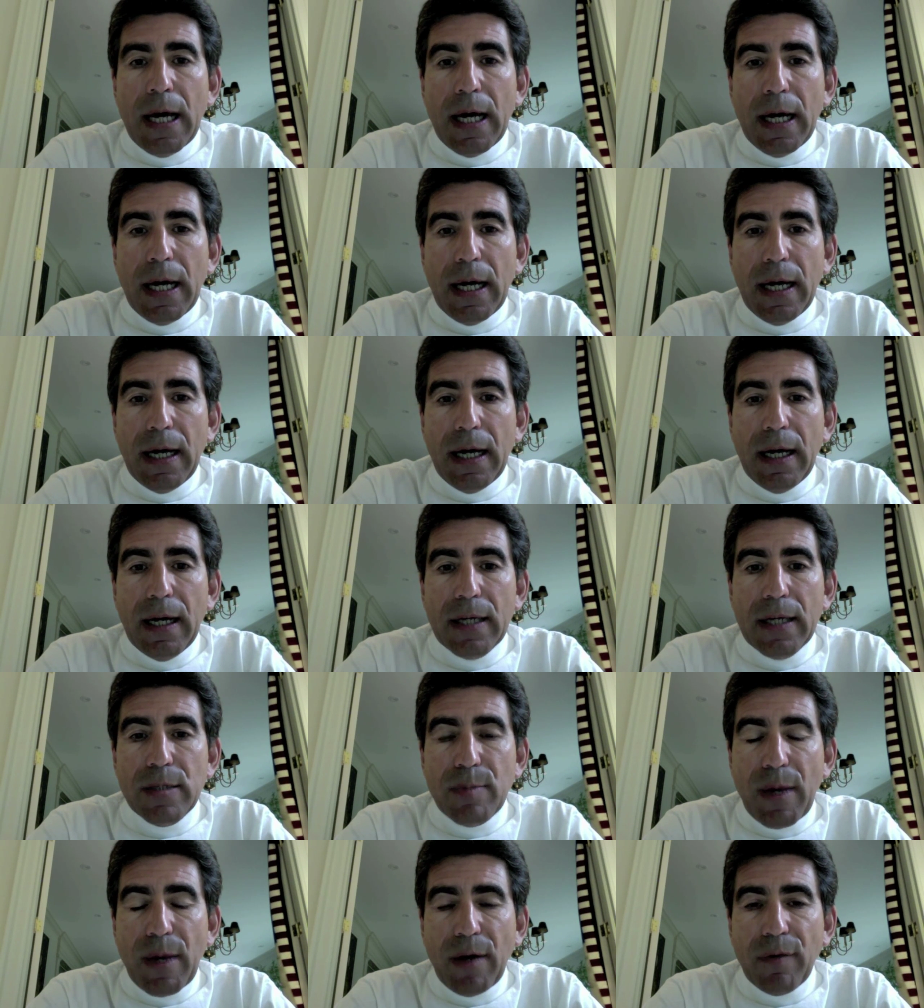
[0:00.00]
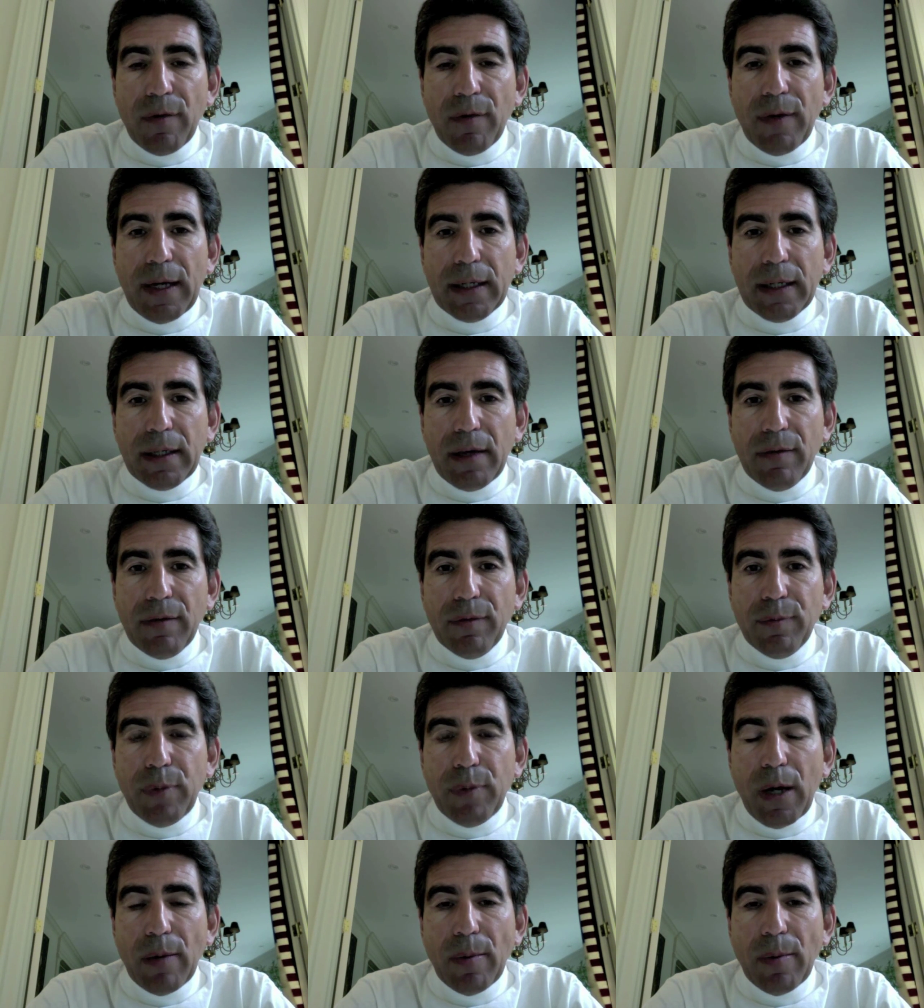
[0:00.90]
As a matter of fact, I've
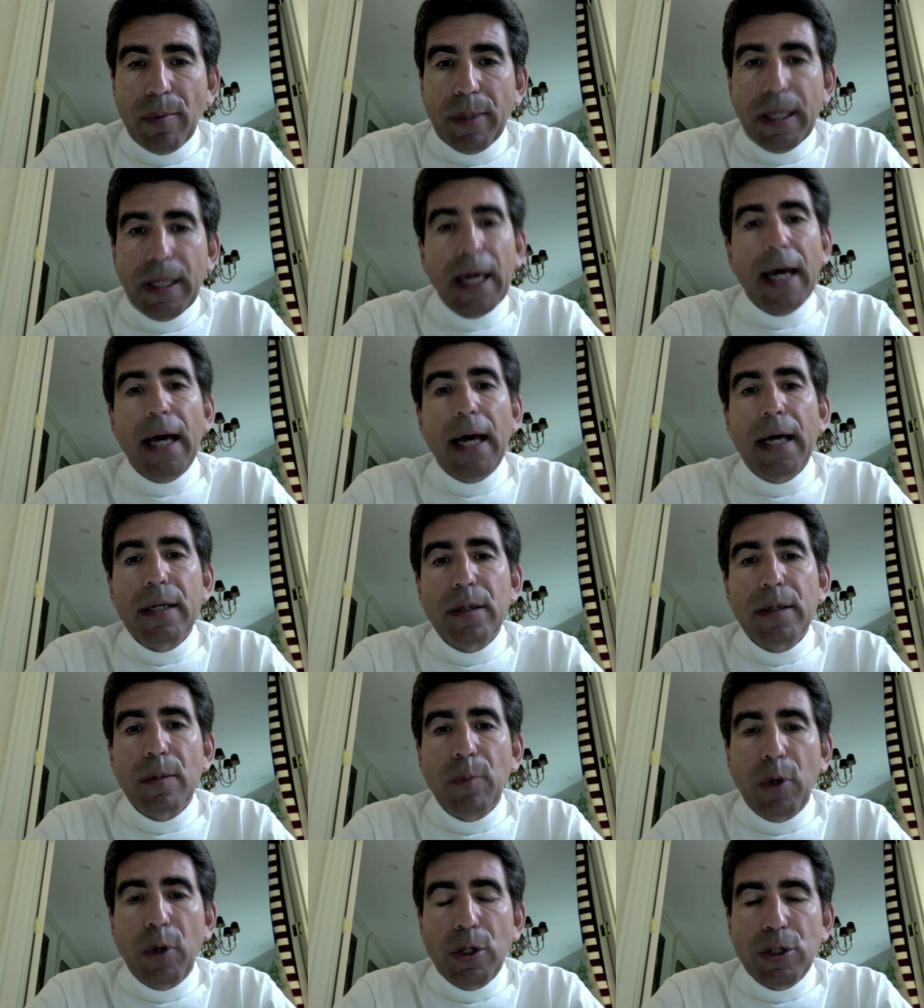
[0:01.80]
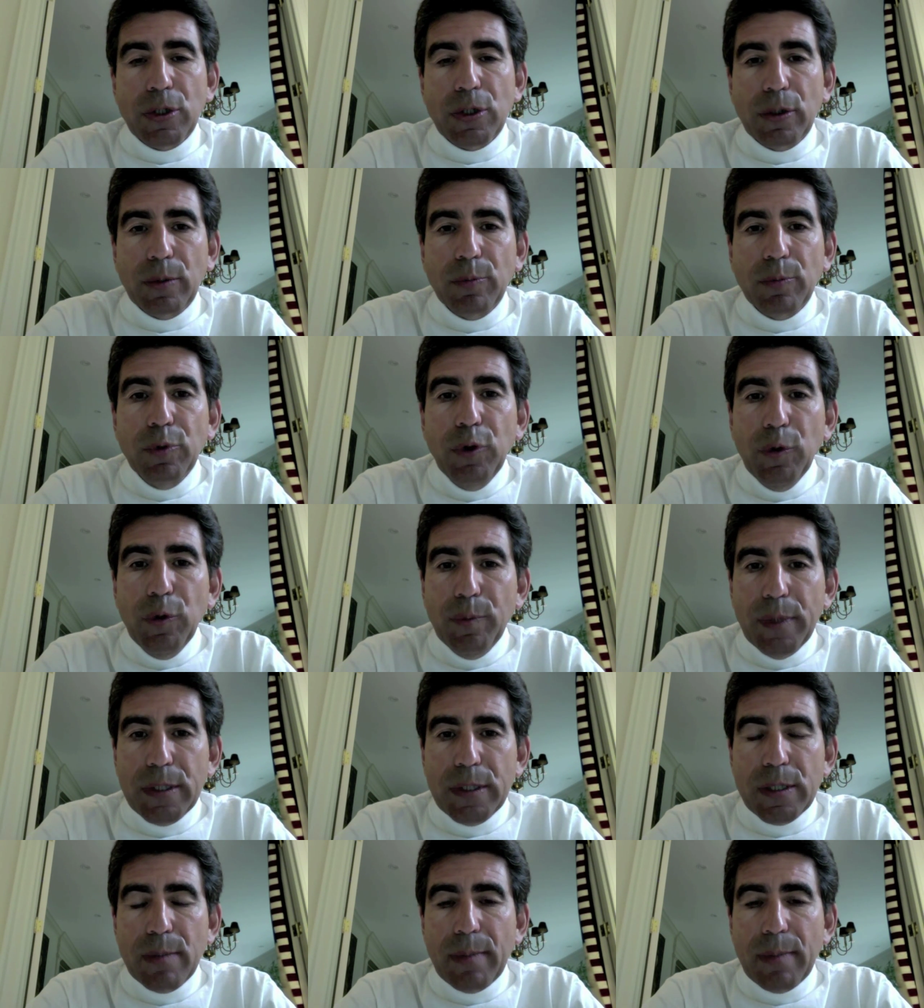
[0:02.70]
probably had marginal
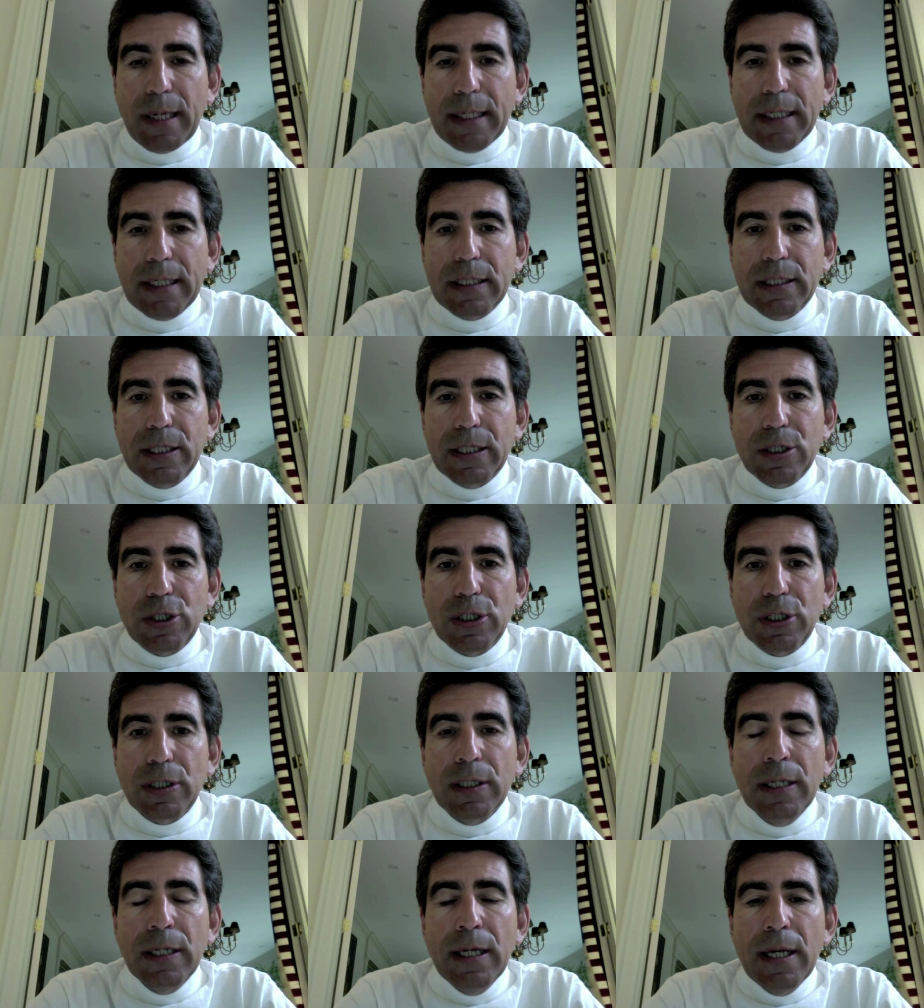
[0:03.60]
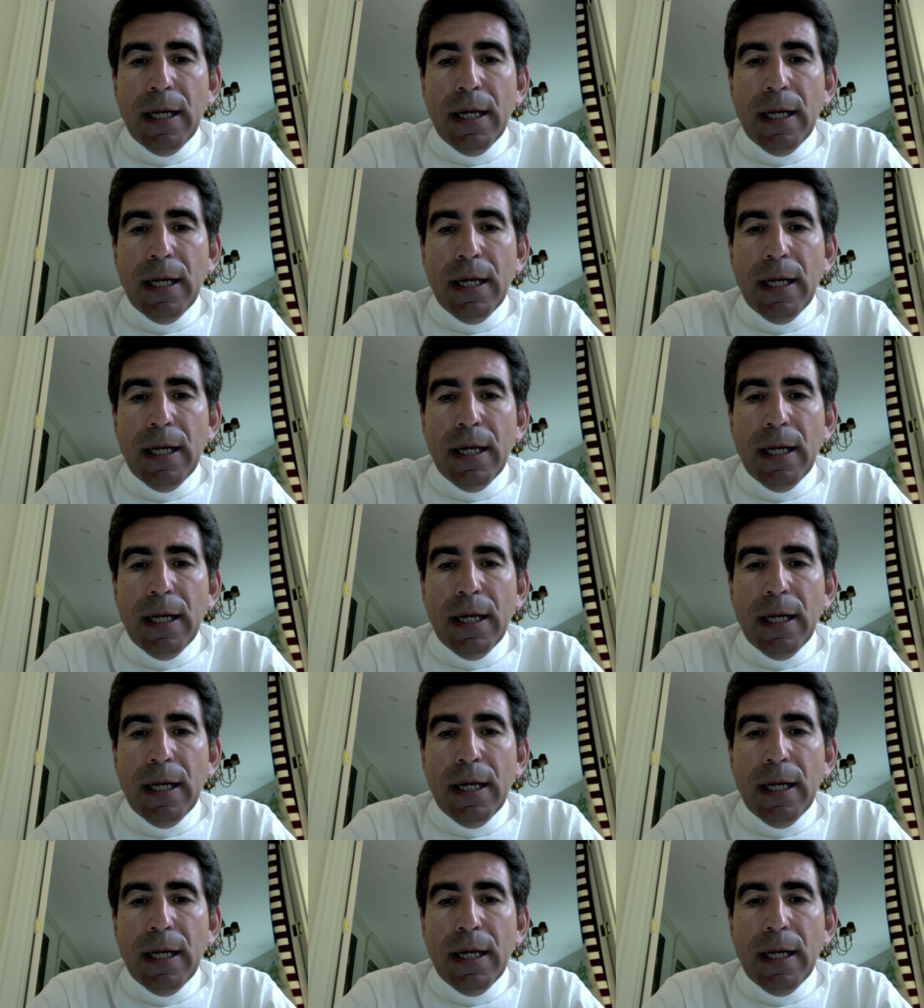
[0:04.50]
improvements in my condition.